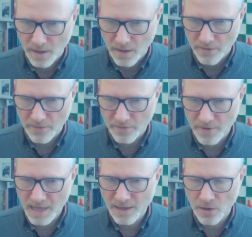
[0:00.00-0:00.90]

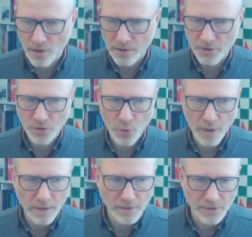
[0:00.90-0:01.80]
3 dark
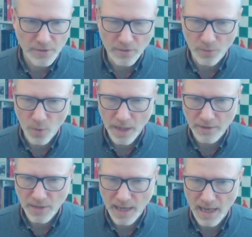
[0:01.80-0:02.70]
squares on
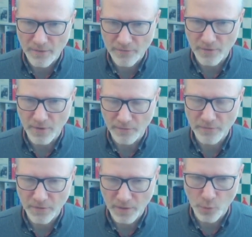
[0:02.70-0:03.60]
white's half of
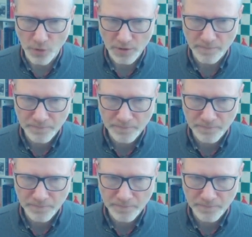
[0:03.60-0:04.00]
the board.